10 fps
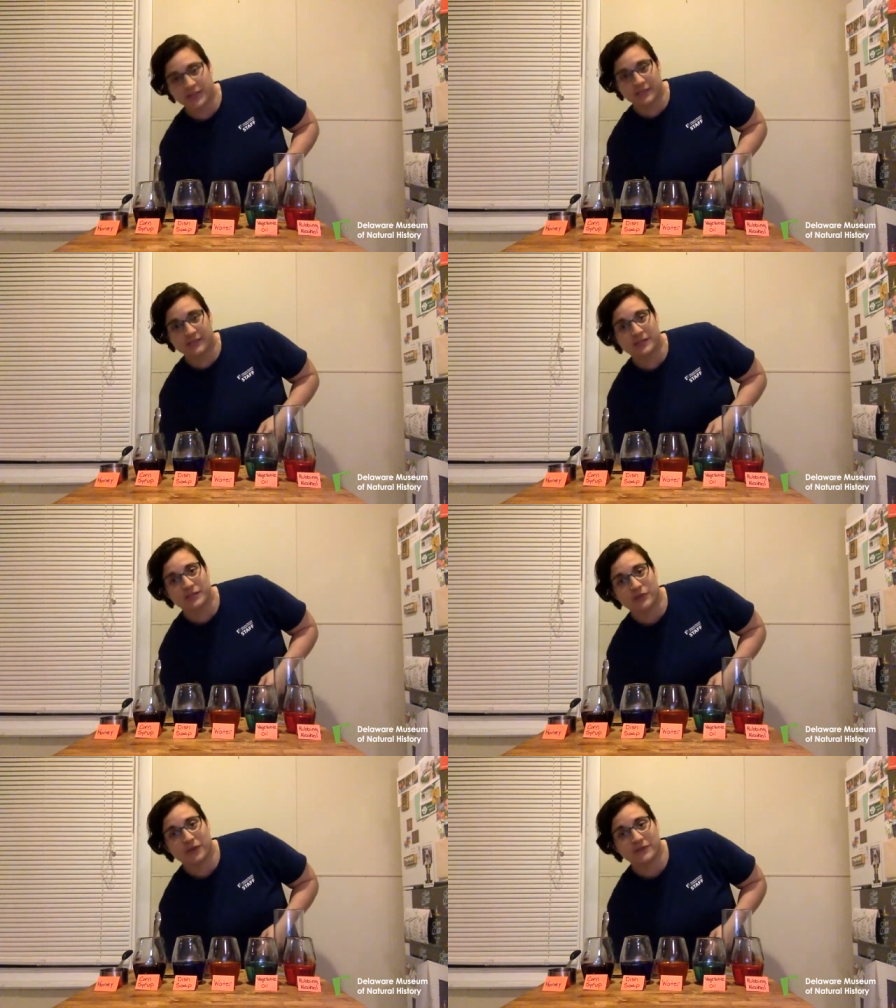
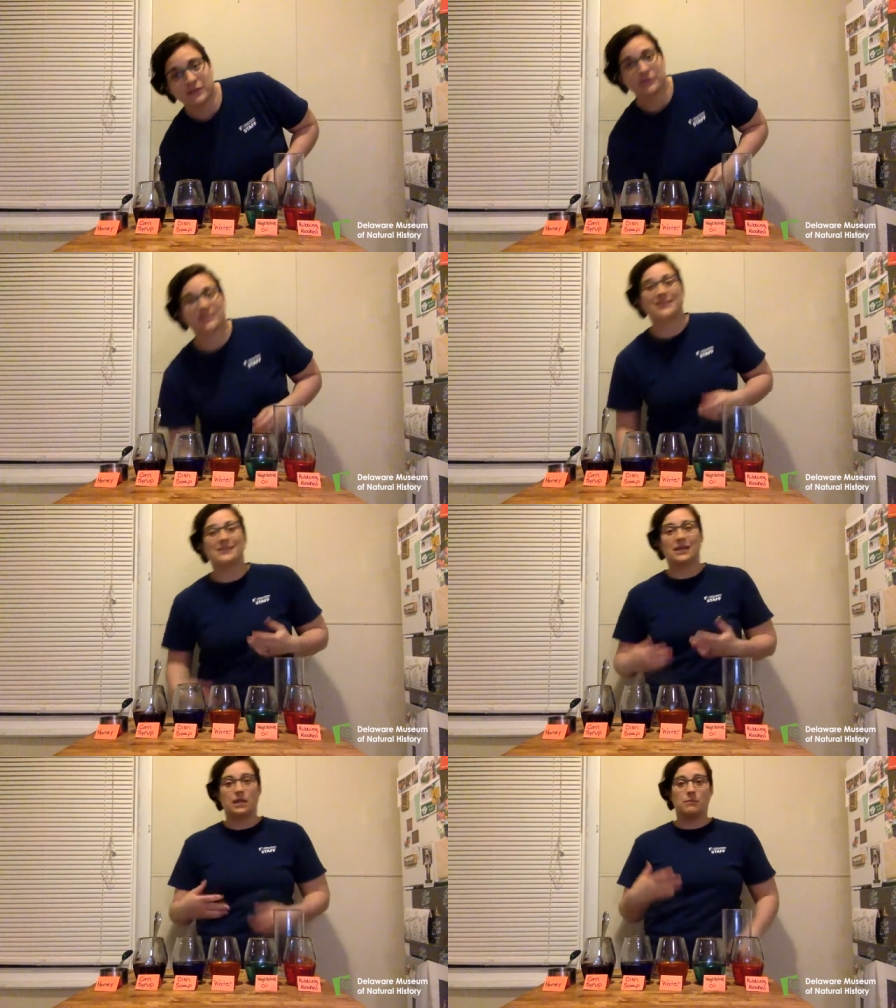densities, you have to use the
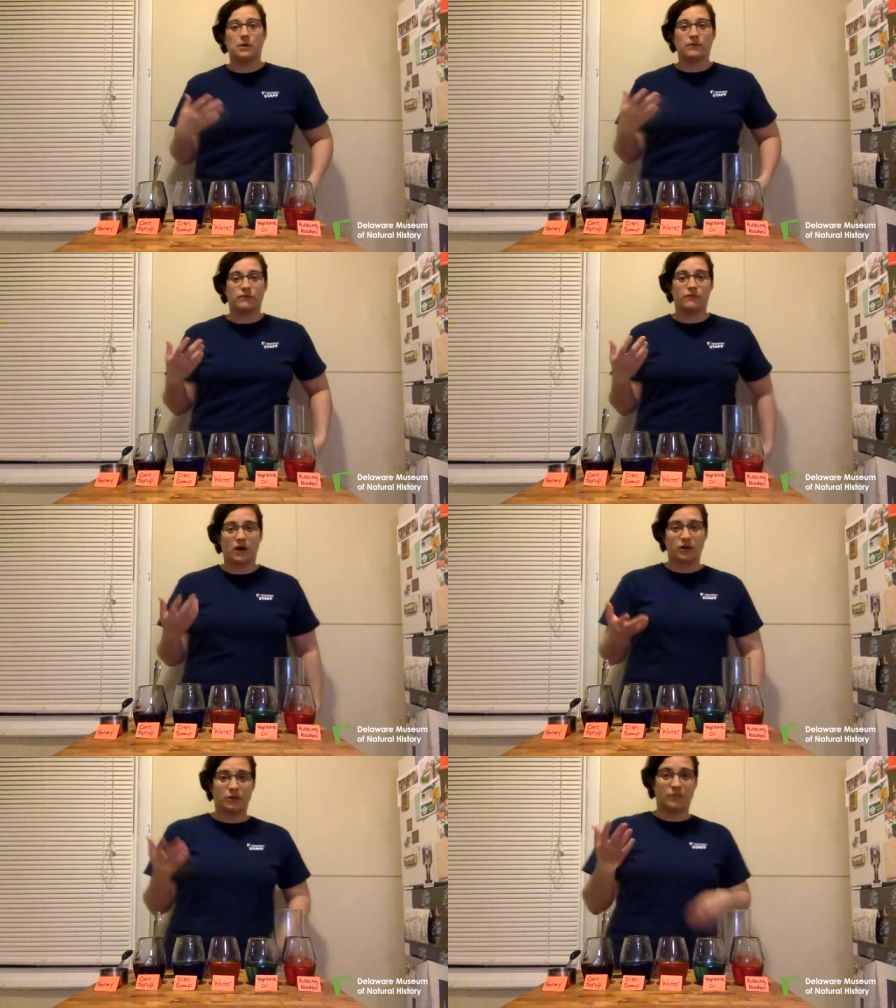same
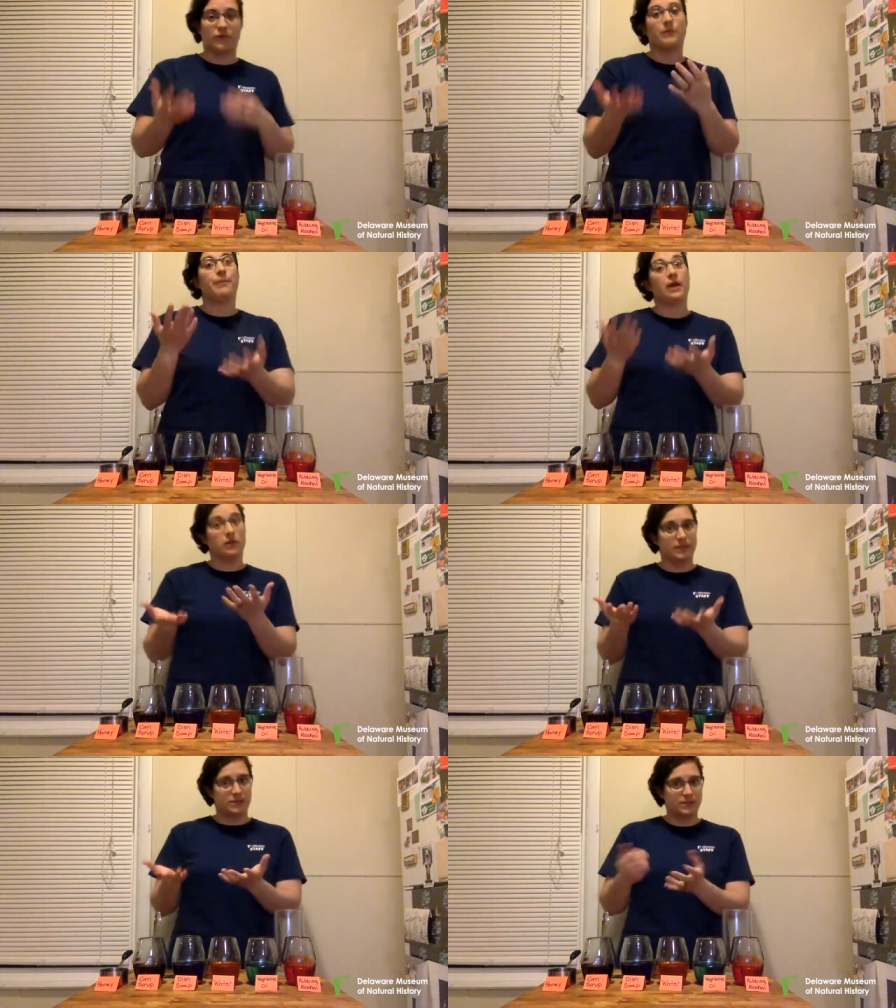volume if you're
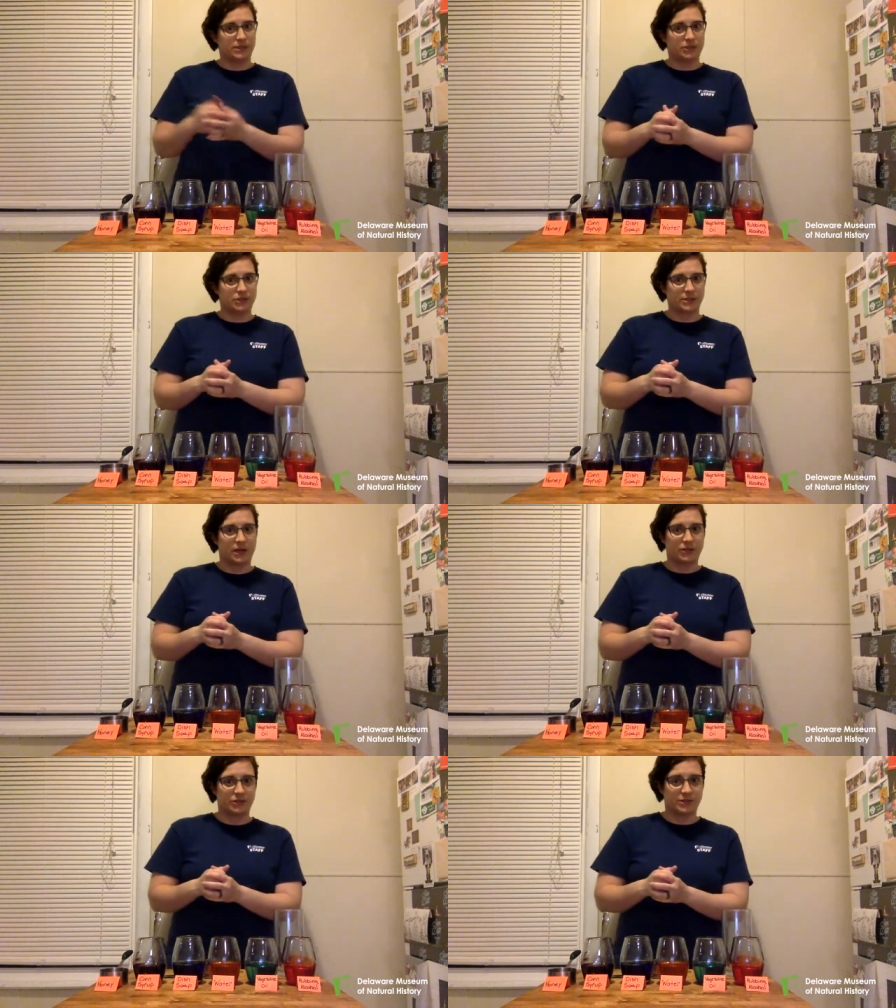comparing densities,
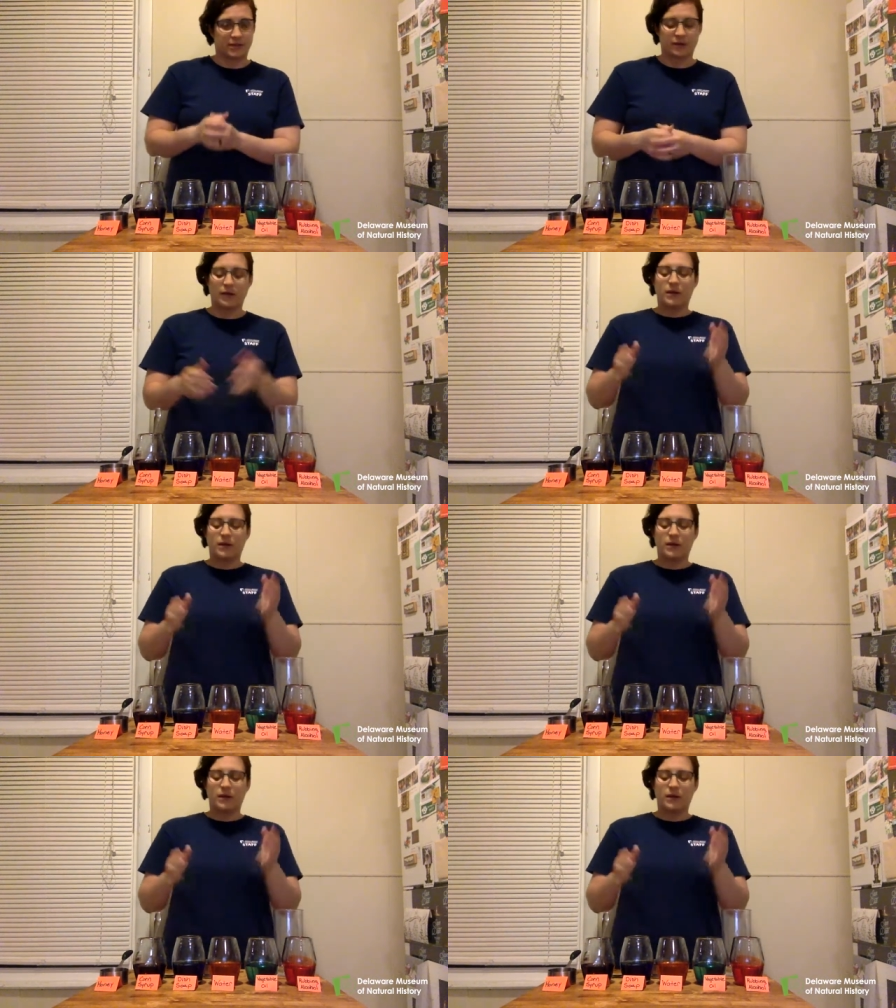I should say.